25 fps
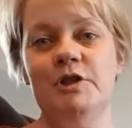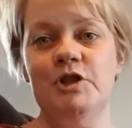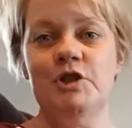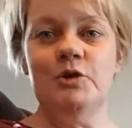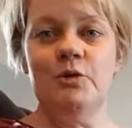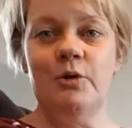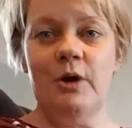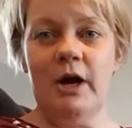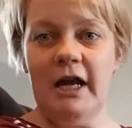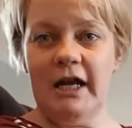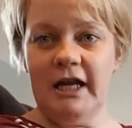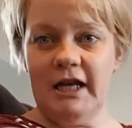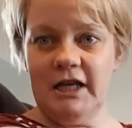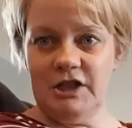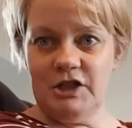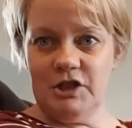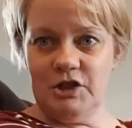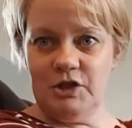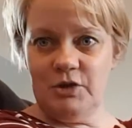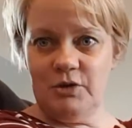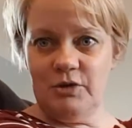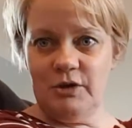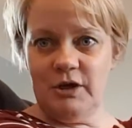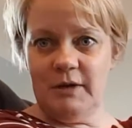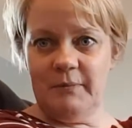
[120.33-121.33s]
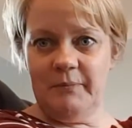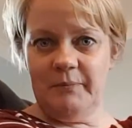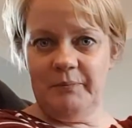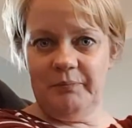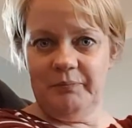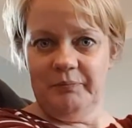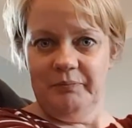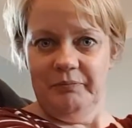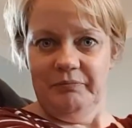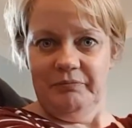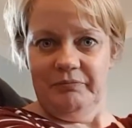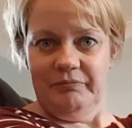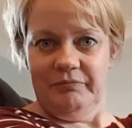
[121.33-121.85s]
So I can do it
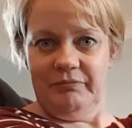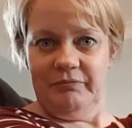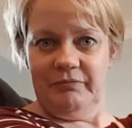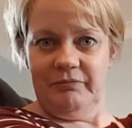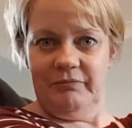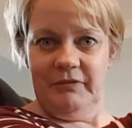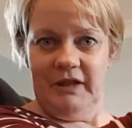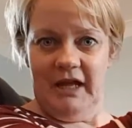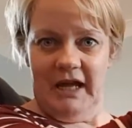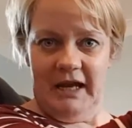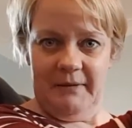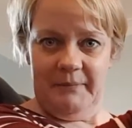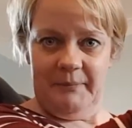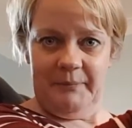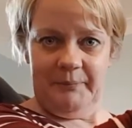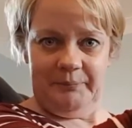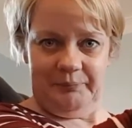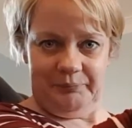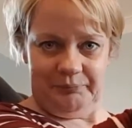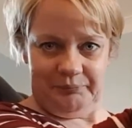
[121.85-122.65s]
then.